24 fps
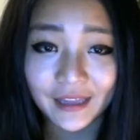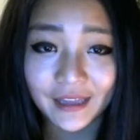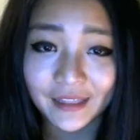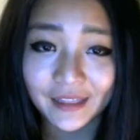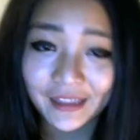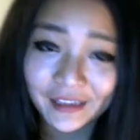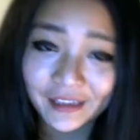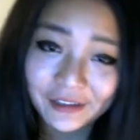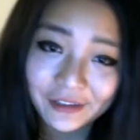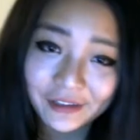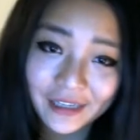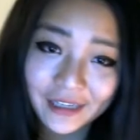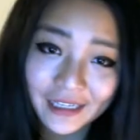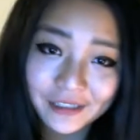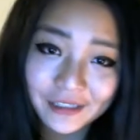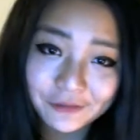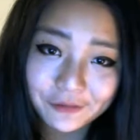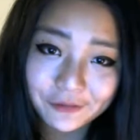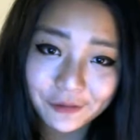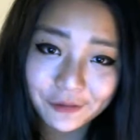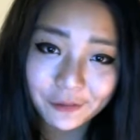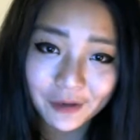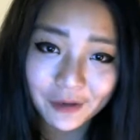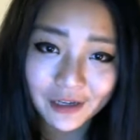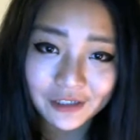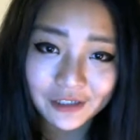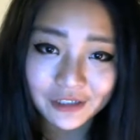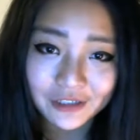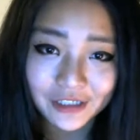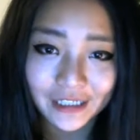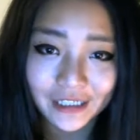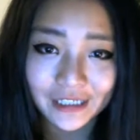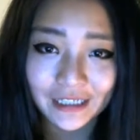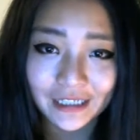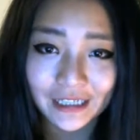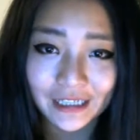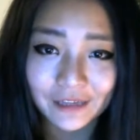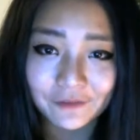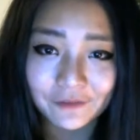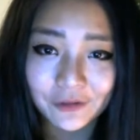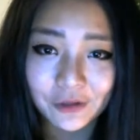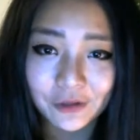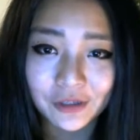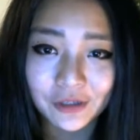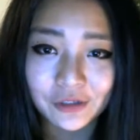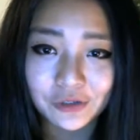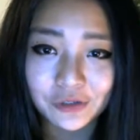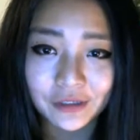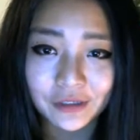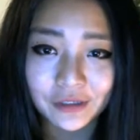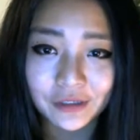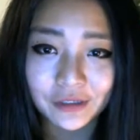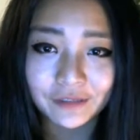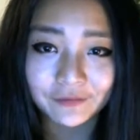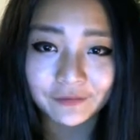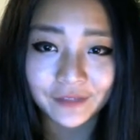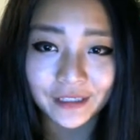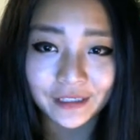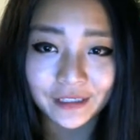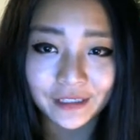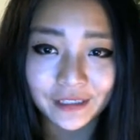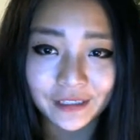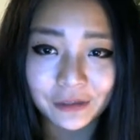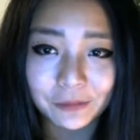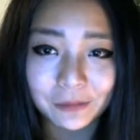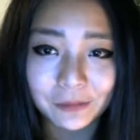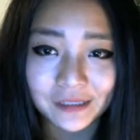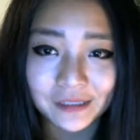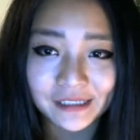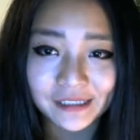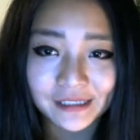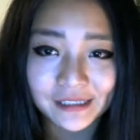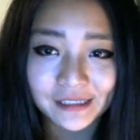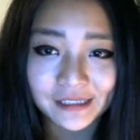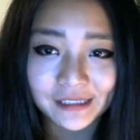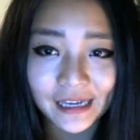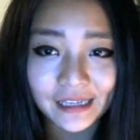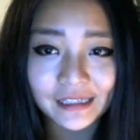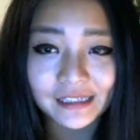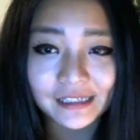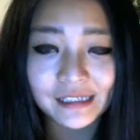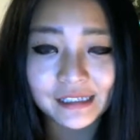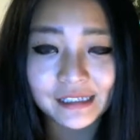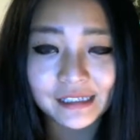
Thank you guys for watching. If you enjoyed the video, please like,